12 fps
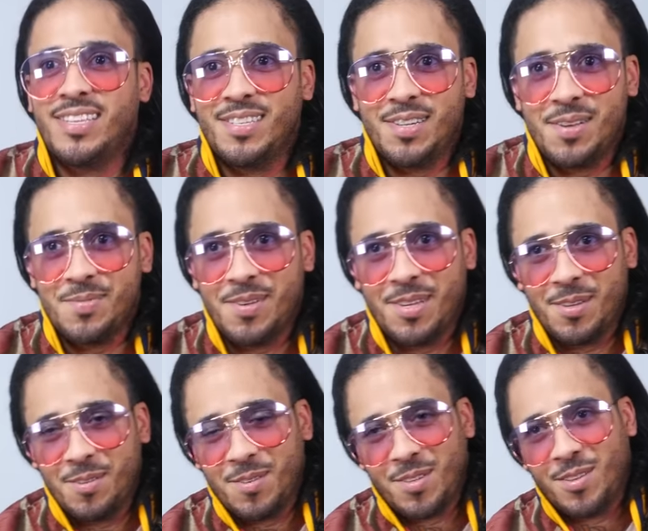You know okay. what I
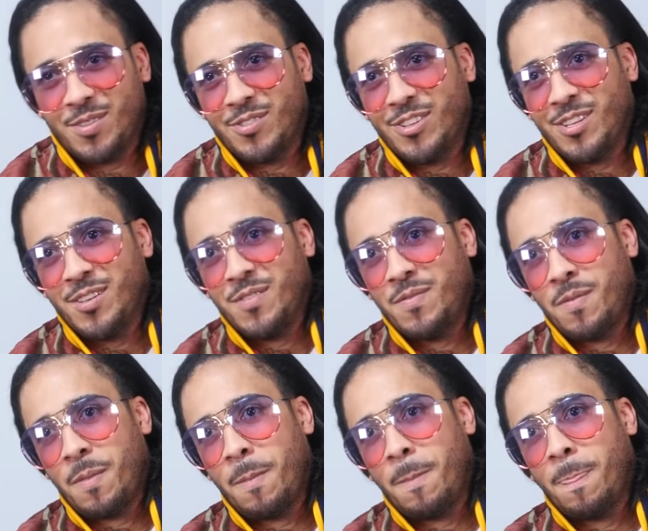mean? So So you
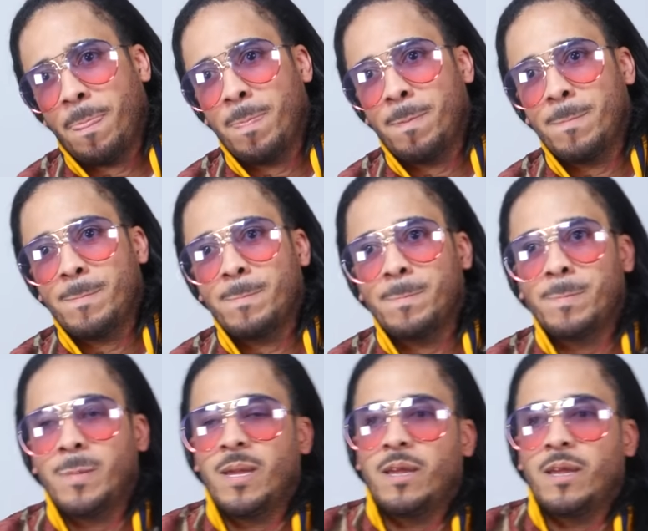didn't get involved in that at all?